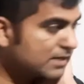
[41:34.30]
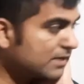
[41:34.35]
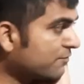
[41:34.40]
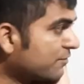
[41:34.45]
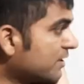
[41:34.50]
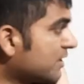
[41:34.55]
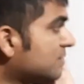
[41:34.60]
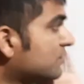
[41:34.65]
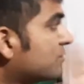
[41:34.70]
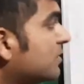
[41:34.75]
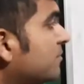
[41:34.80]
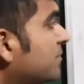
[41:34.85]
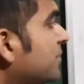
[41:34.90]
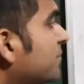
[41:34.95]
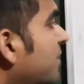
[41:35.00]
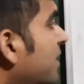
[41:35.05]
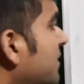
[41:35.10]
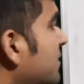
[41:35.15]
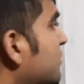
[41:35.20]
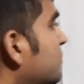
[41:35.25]
difference will be
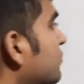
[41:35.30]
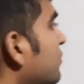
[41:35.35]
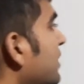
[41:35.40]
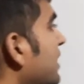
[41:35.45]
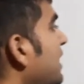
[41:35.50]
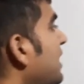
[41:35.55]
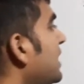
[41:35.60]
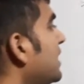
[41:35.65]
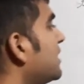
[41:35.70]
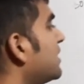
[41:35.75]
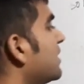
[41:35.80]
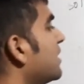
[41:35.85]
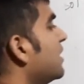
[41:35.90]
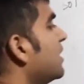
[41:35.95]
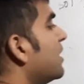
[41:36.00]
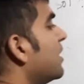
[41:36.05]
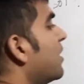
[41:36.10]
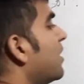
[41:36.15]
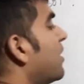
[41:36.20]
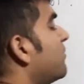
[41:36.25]
what? So 8,
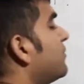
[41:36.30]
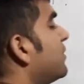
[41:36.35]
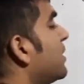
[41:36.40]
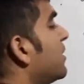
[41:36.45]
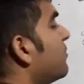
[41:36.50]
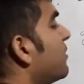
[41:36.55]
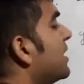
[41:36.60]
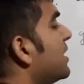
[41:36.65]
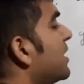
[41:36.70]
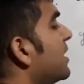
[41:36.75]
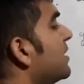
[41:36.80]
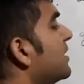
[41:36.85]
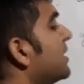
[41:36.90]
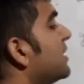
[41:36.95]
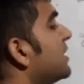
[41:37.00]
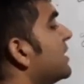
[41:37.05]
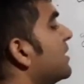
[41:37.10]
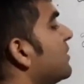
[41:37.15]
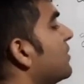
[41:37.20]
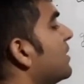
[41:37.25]
after
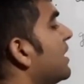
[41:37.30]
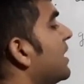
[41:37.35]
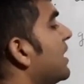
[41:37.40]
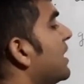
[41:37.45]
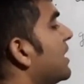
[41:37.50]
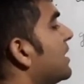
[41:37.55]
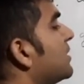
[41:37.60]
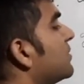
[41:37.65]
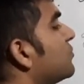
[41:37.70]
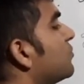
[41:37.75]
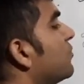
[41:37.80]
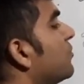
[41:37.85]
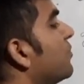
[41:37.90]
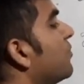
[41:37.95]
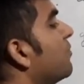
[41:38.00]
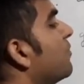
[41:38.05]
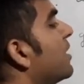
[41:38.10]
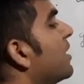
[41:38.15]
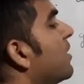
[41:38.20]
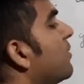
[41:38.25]
108, so
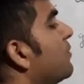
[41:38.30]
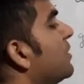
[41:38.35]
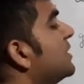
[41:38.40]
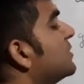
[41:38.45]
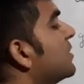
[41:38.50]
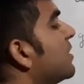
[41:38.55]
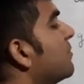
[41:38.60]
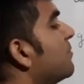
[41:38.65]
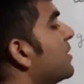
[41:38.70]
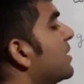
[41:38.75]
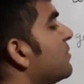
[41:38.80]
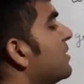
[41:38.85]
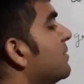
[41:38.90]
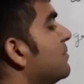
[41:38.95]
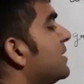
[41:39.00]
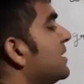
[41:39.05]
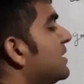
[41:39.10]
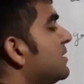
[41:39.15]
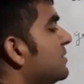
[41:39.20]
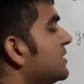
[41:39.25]
which number will
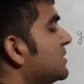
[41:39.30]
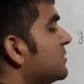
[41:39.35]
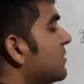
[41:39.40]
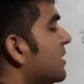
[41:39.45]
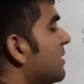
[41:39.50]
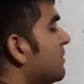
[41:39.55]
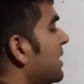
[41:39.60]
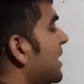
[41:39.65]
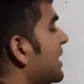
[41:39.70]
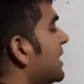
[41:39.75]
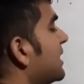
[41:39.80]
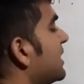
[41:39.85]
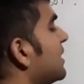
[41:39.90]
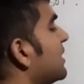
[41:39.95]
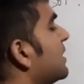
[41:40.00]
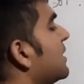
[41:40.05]
be divisible by